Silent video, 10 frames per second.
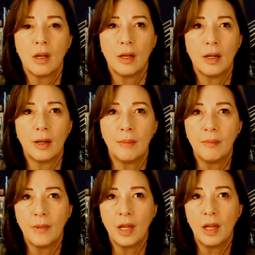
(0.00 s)

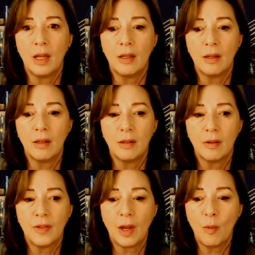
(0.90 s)
Um, and
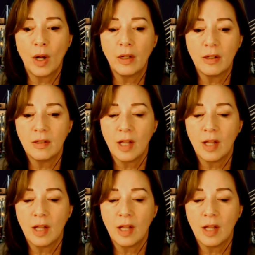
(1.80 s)
they wanted to